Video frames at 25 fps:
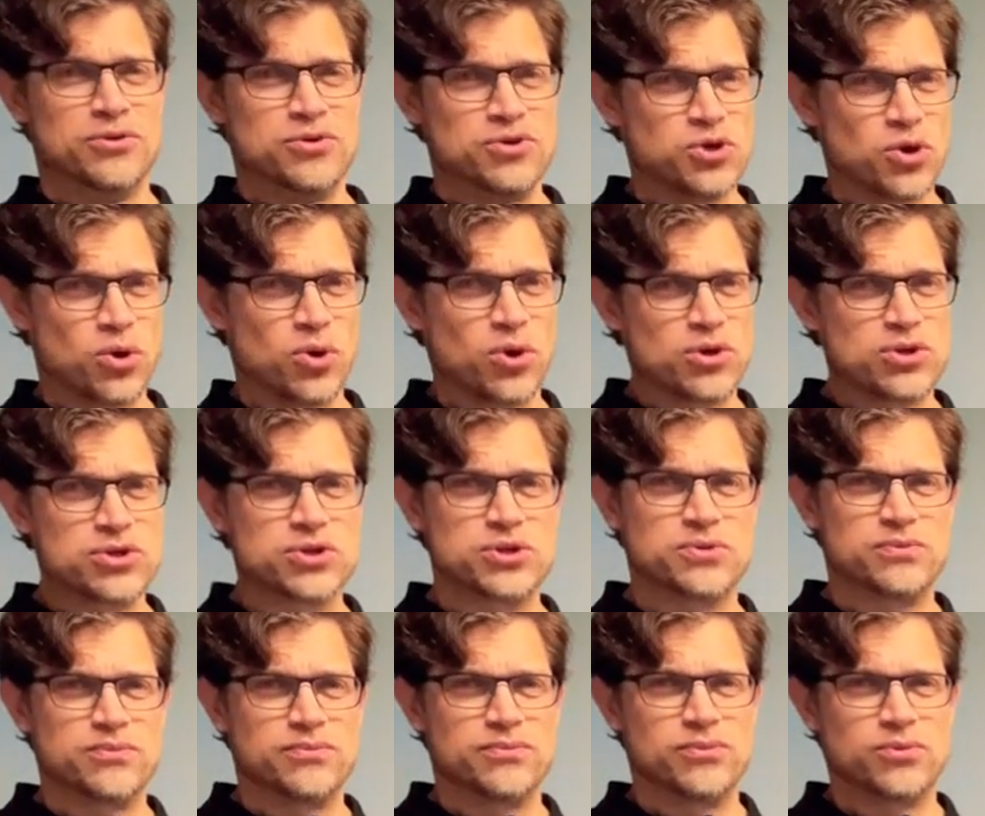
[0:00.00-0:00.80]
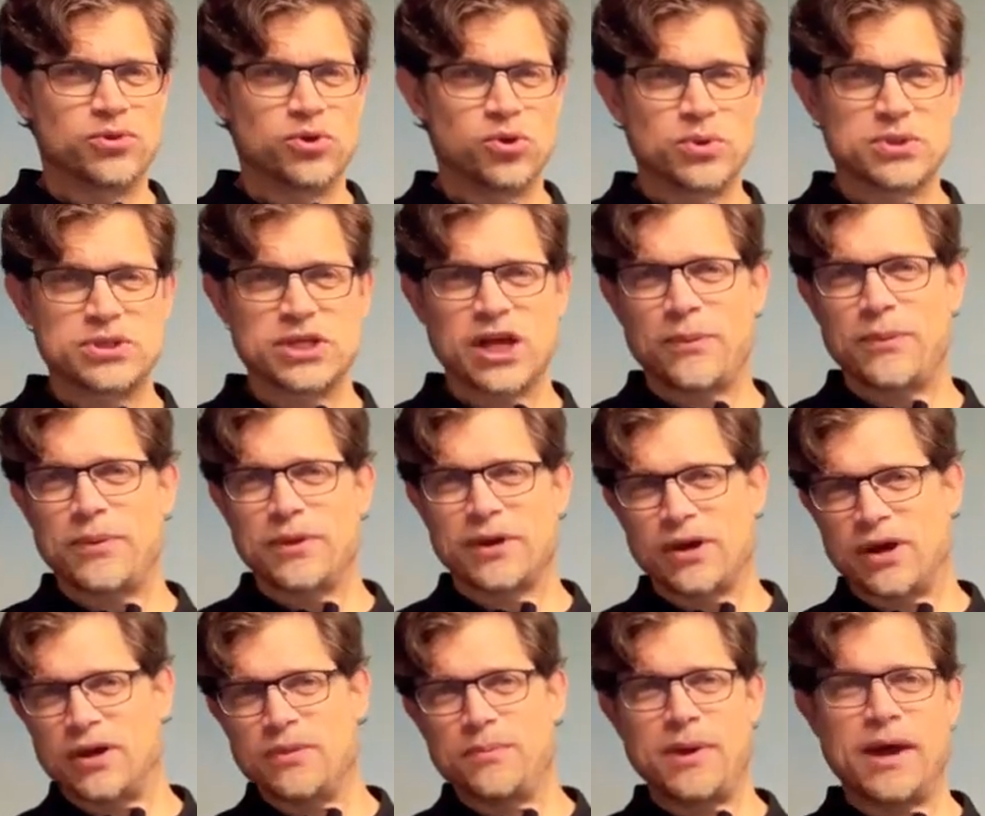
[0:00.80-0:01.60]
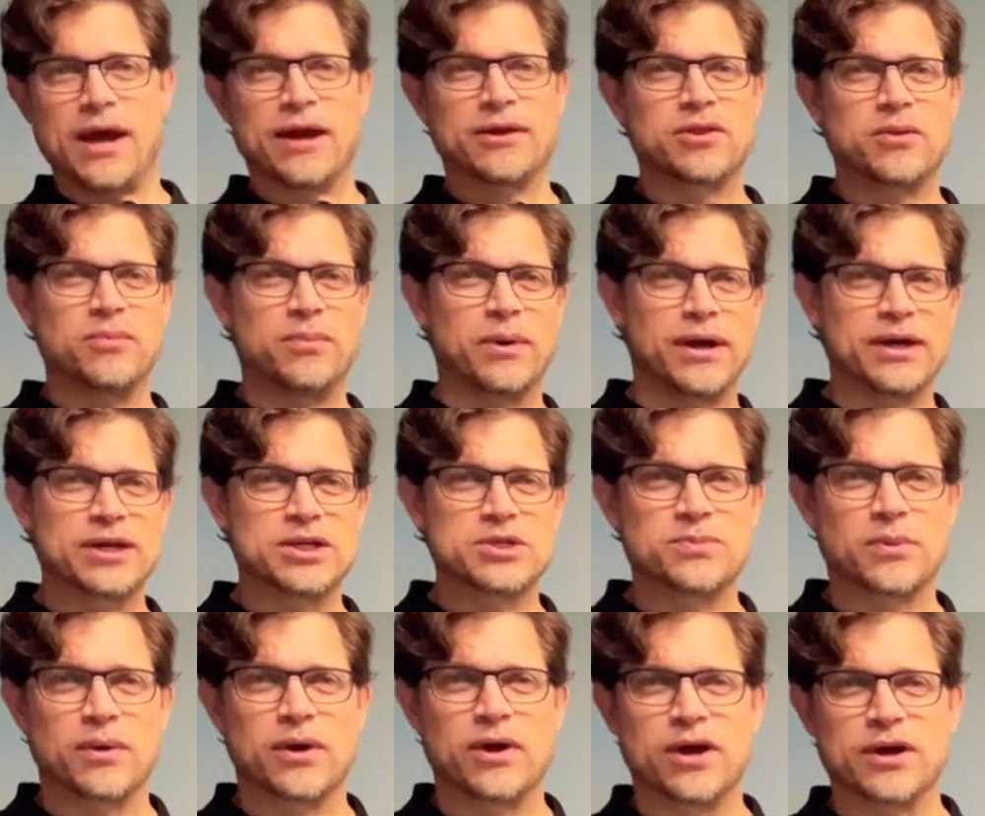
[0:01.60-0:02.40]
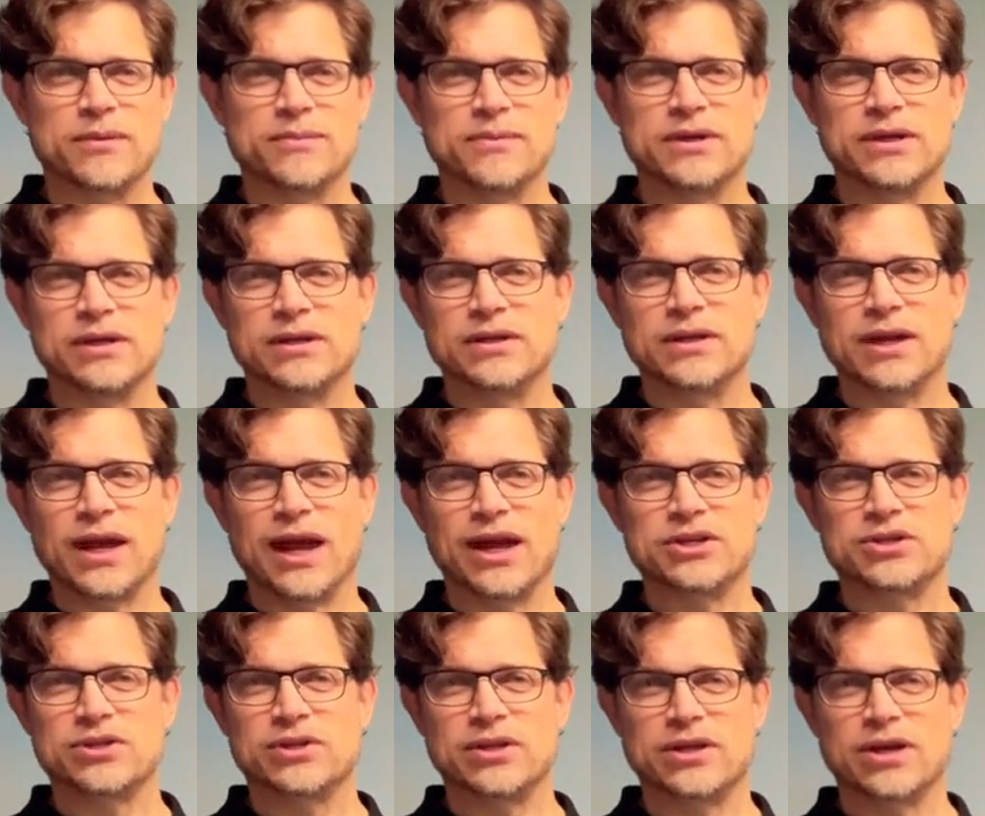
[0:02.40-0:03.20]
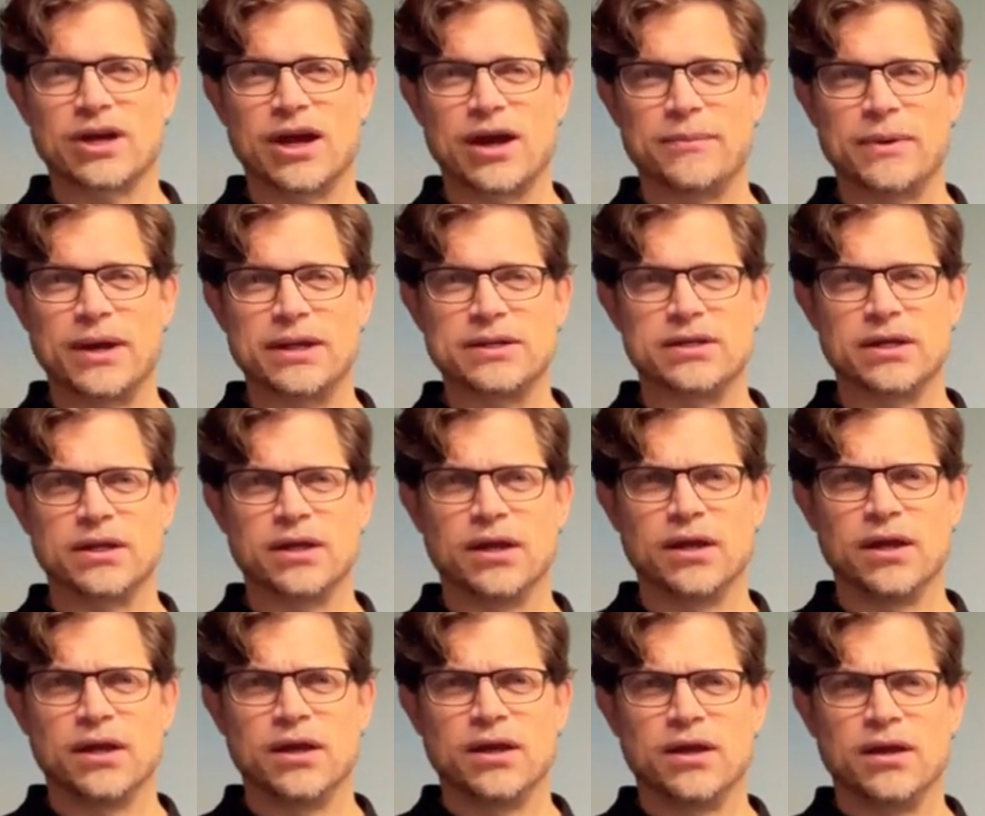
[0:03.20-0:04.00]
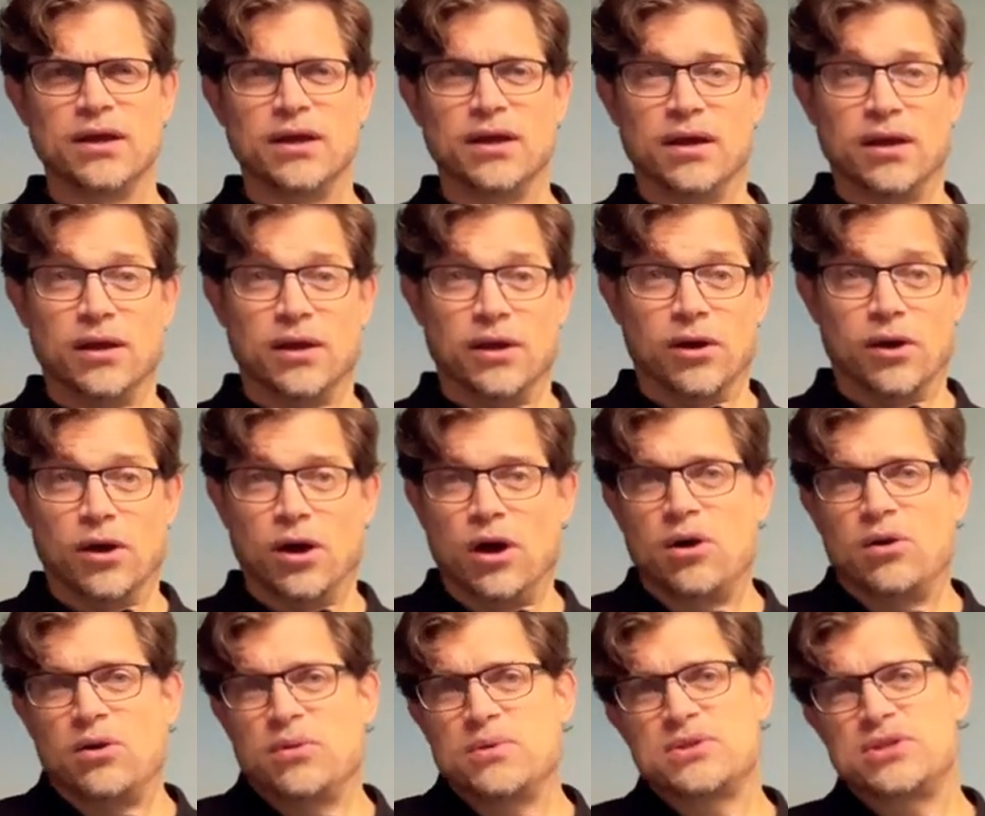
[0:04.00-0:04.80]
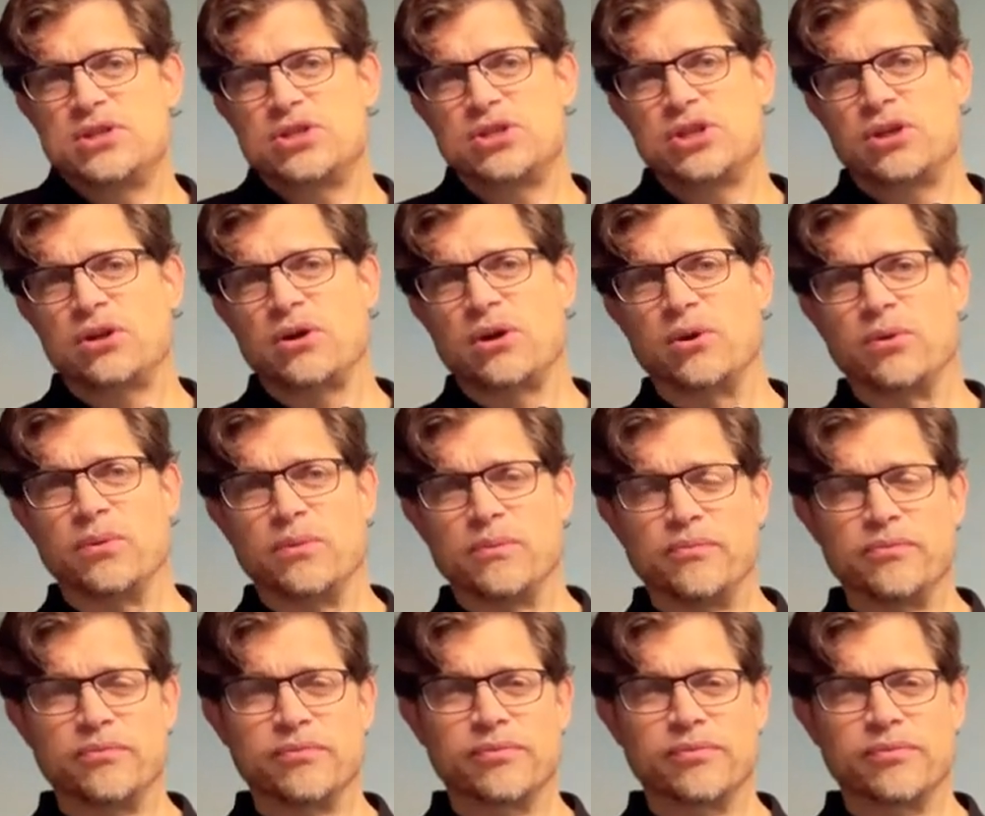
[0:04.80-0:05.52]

George, who was helping unpack the bikes behind me, had casually commented, "Oh, it was the Giro."